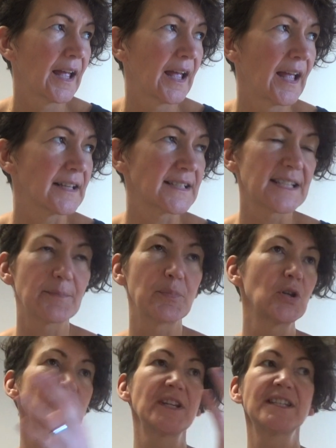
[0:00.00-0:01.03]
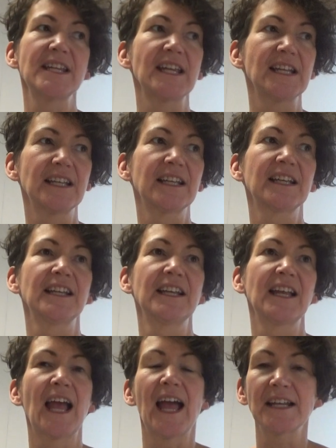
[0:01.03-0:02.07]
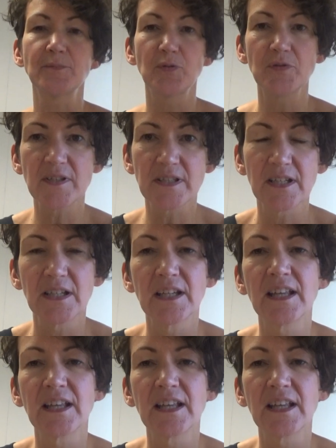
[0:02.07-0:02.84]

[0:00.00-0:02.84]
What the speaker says: exploiting animals,